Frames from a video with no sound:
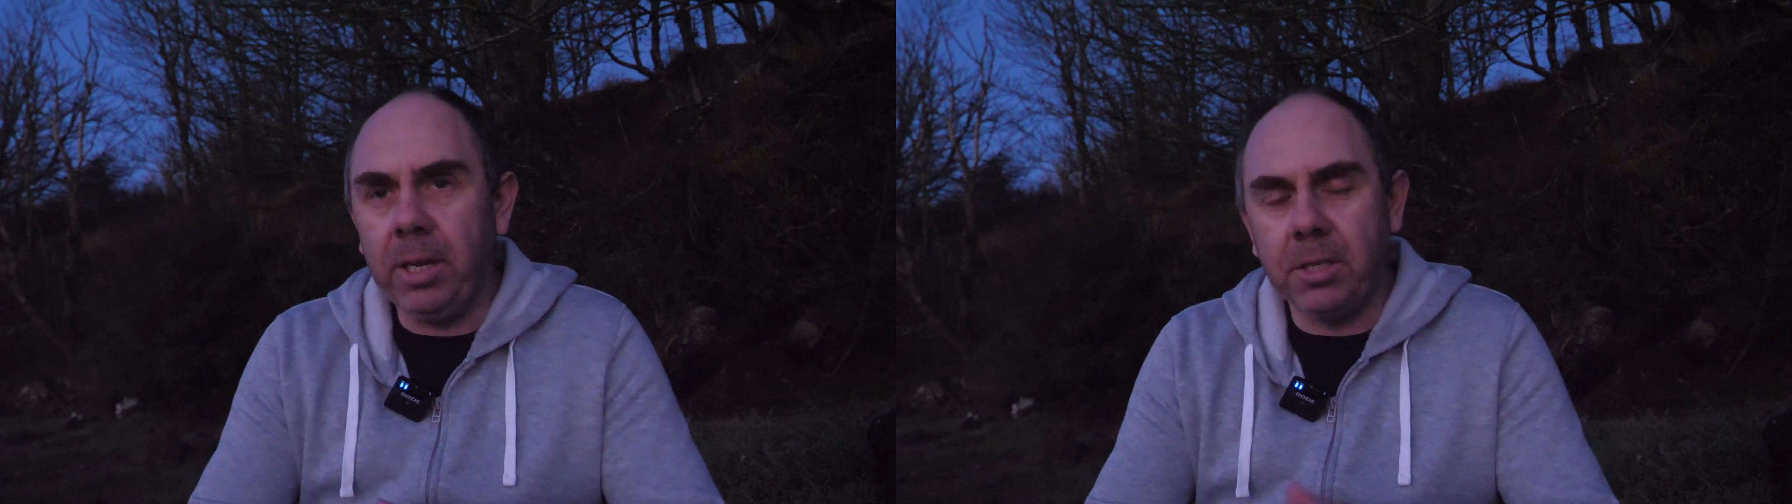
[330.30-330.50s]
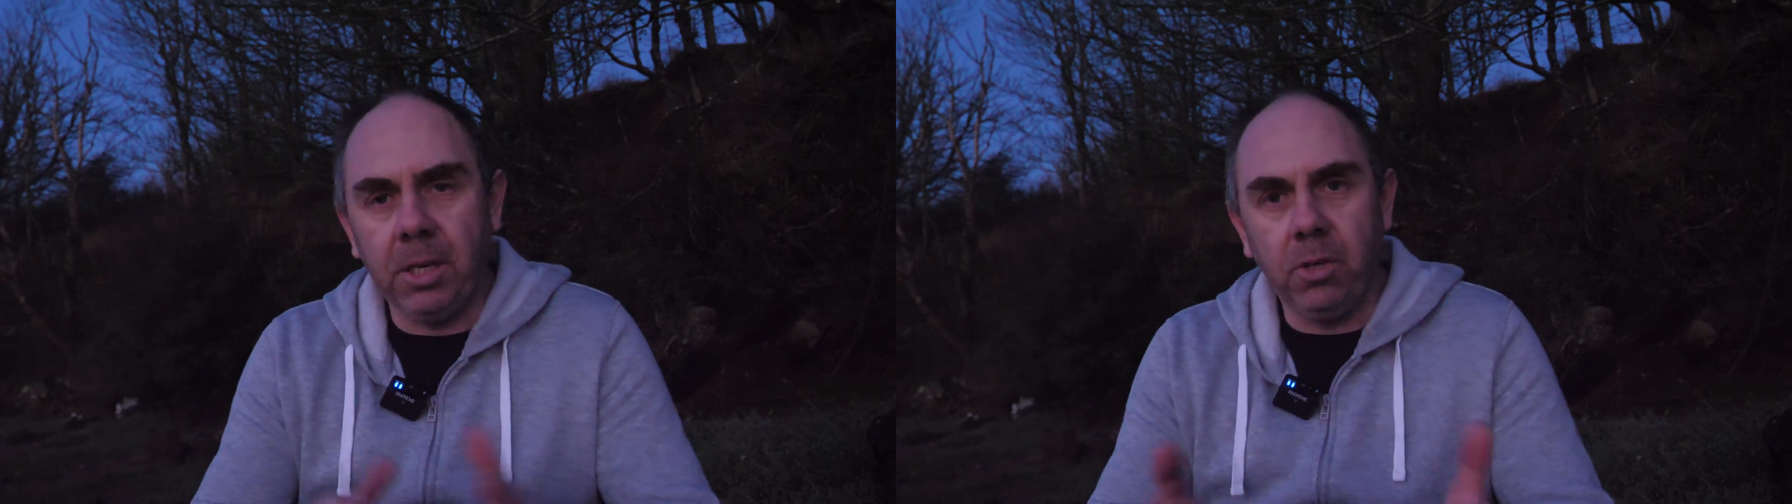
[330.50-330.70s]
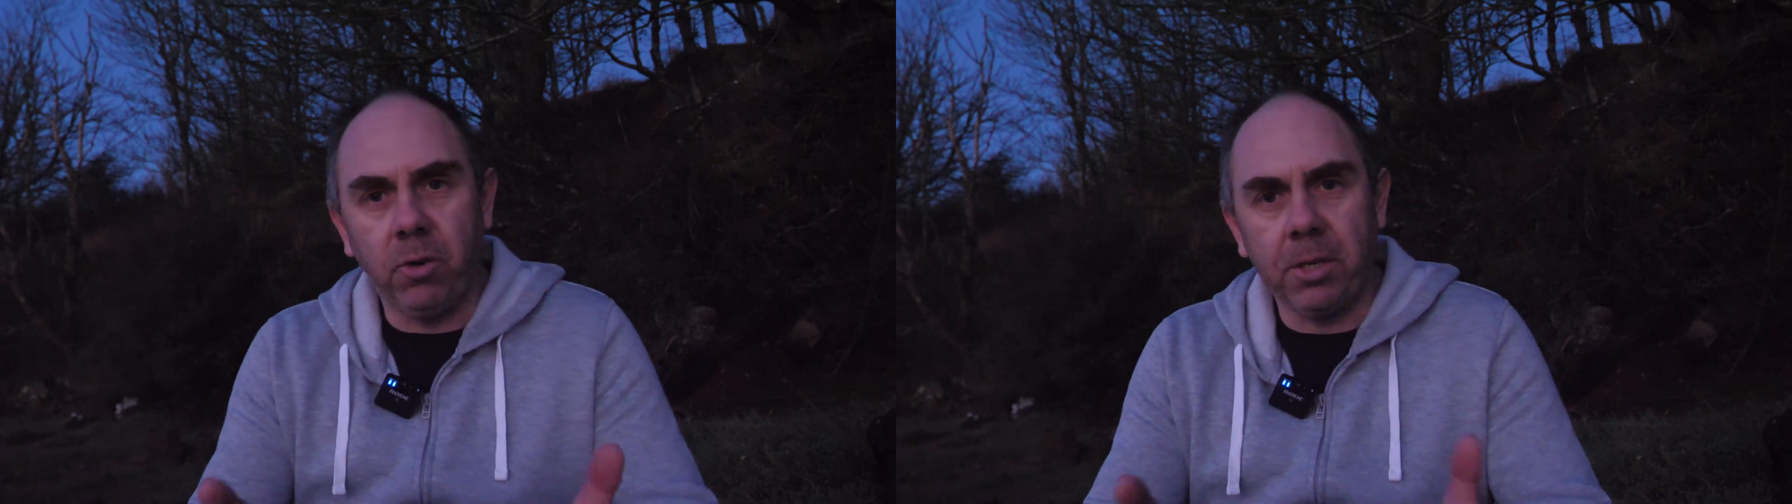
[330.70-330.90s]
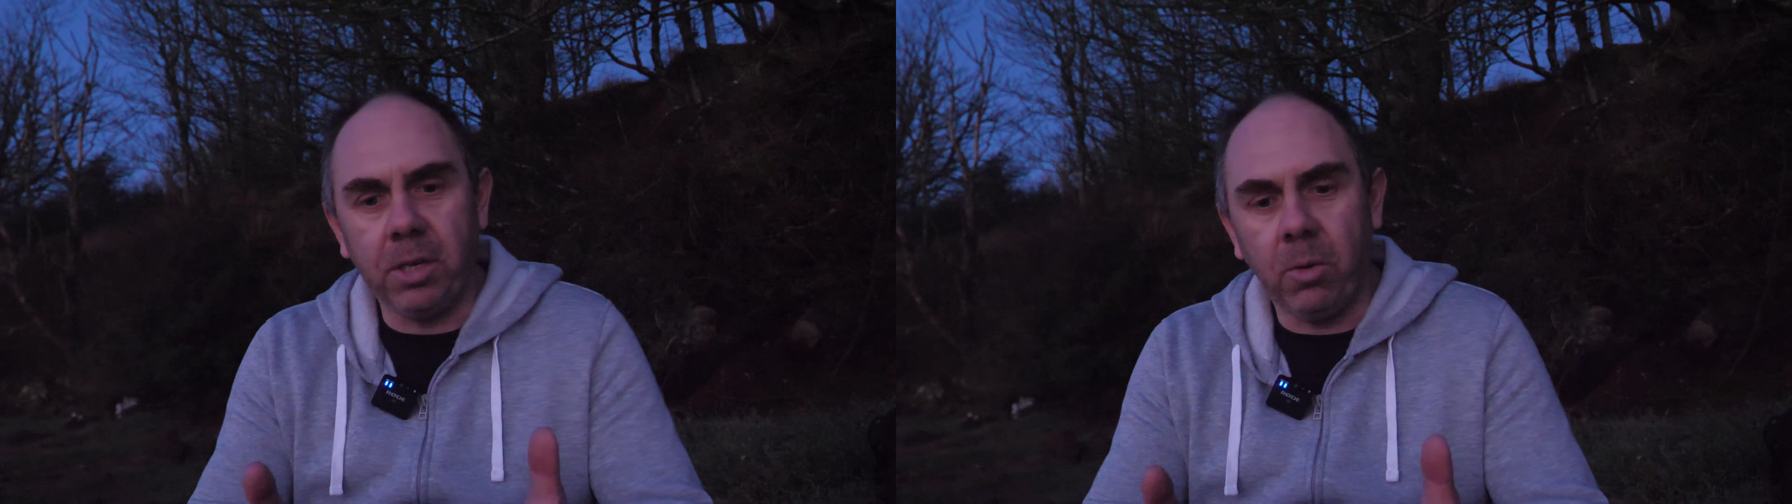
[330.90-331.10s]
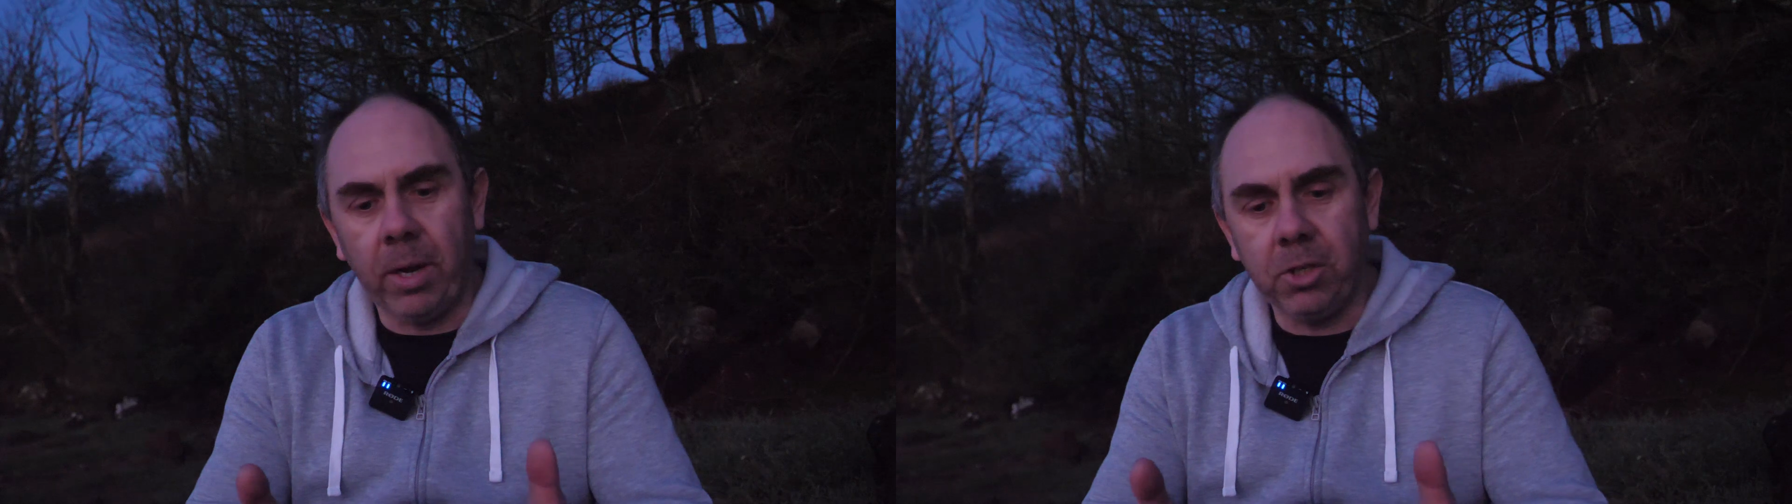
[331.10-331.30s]
is an
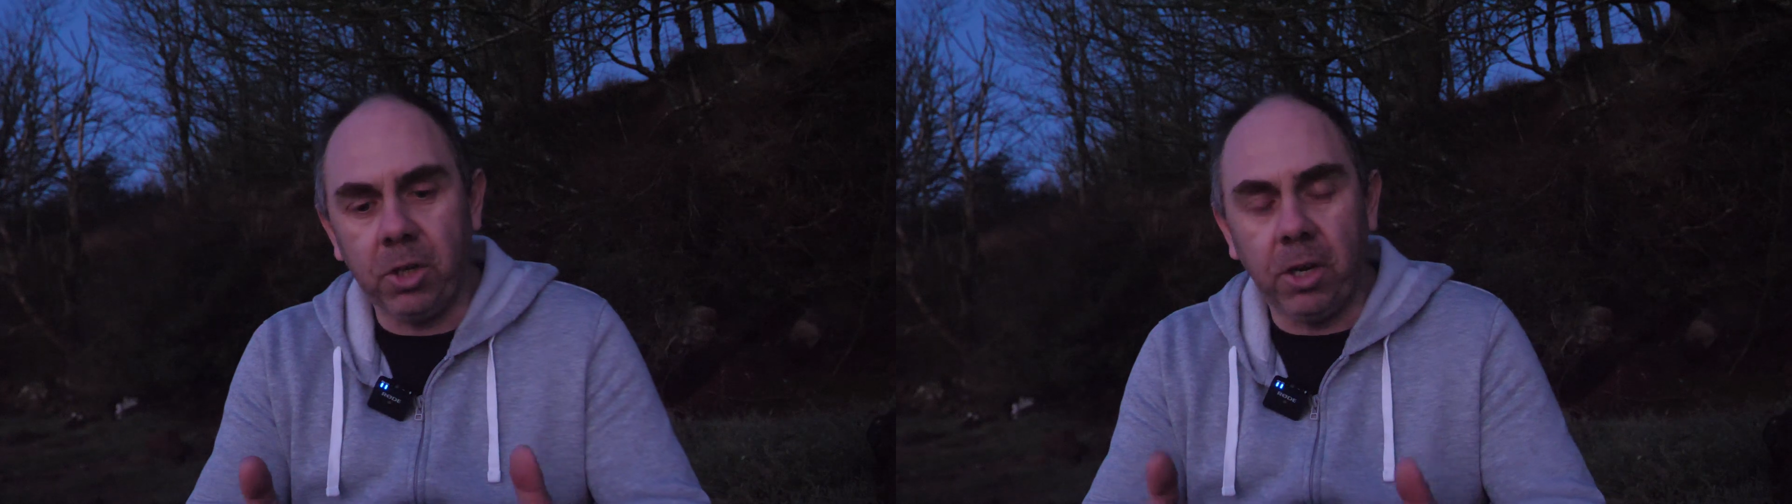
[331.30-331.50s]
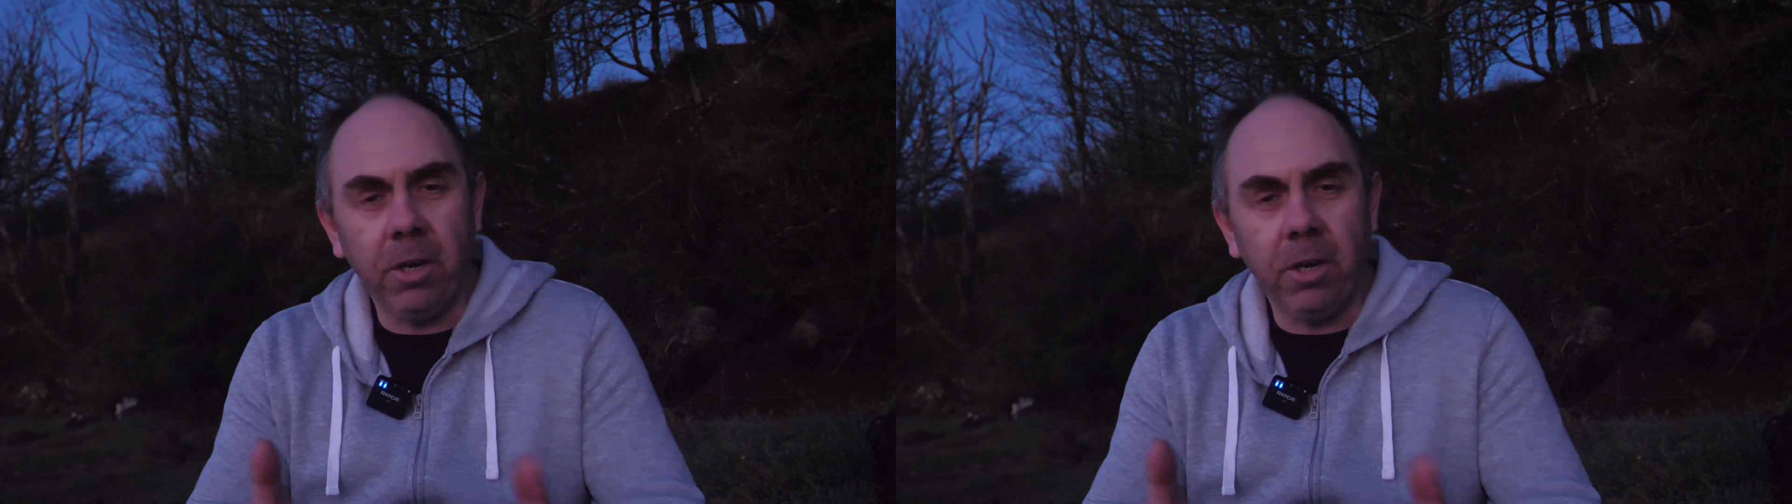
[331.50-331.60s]
interesting question,